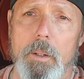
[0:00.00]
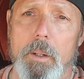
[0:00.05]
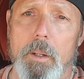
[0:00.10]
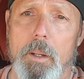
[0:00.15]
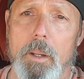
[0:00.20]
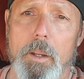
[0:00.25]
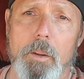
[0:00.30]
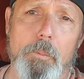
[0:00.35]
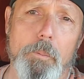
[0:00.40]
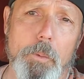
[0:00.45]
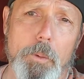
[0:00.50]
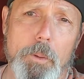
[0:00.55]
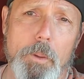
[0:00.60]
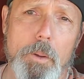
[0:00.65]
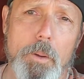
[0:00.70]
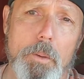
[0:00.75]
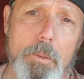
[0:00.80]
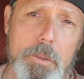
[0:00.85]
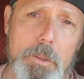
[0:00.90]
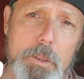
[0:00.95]
And for
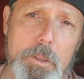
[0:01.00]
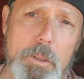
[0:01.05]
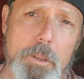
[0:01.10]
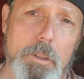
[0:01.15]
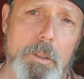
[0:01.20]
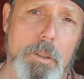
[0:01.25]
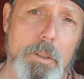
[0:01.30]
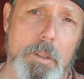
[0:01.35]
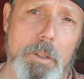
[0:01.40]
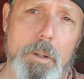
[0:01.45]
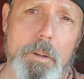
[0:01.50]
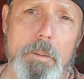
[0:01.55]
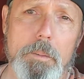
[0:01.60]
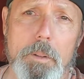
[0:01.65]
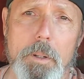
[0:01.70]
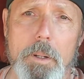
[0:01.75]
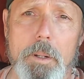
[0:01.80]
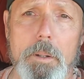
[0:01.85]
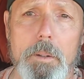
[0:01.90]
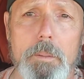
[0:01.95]
those of you that don't
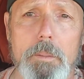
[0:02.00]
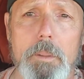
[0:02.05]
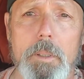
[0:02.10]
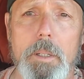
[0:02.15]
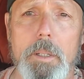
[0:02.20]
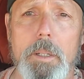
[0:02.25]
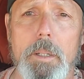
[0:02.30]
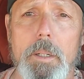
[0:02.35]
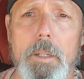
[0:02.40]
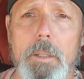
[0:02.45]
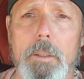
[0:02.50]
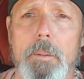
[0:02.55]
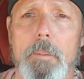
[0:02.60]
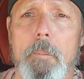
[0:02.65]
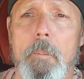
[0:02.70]
know,